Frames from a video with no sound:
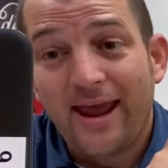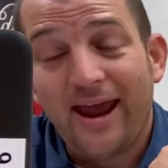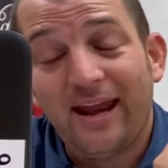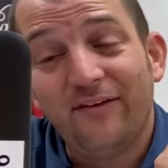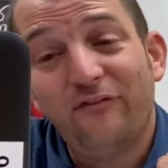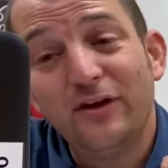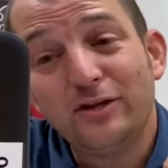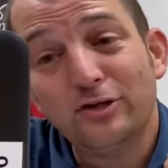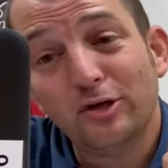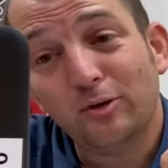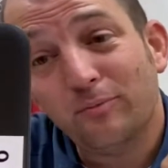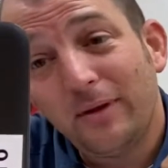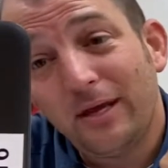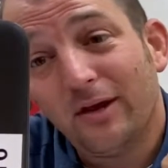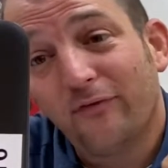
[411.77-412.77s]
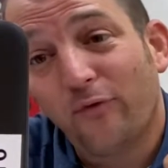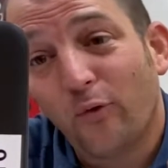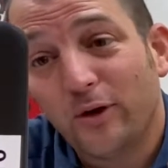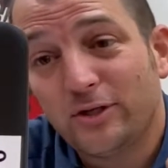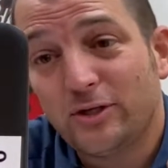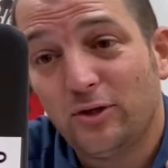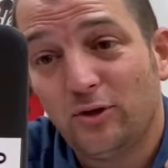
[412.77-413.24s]
And if it took me, a
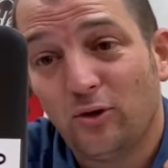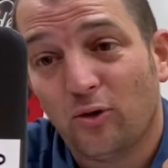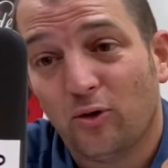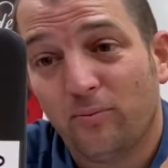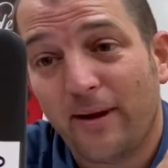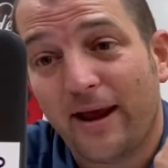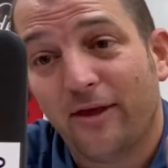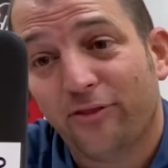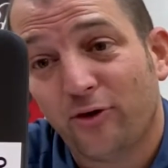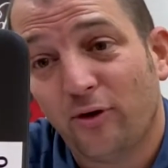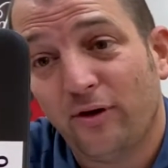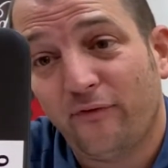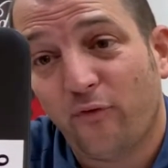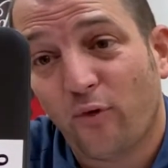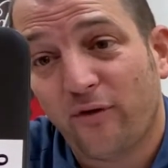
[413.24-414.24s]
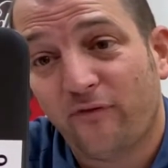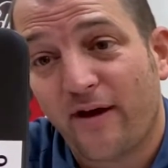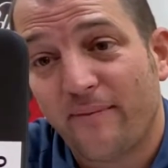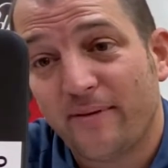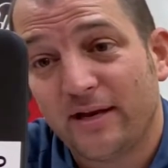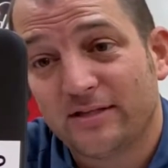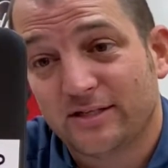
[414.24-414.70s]
42-year-old man, 30 to
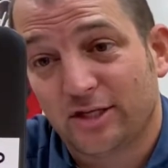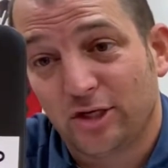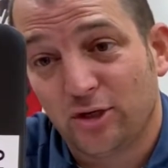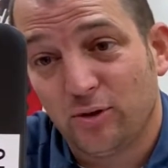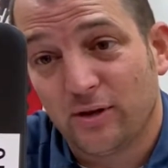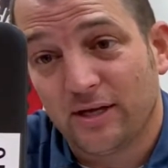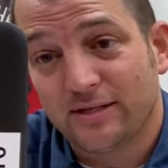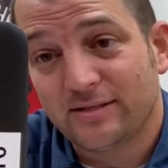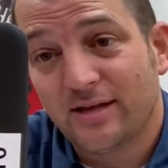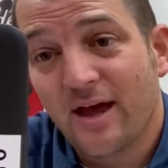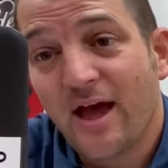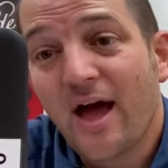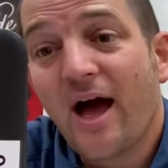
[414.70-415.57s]
45 minutes to do this,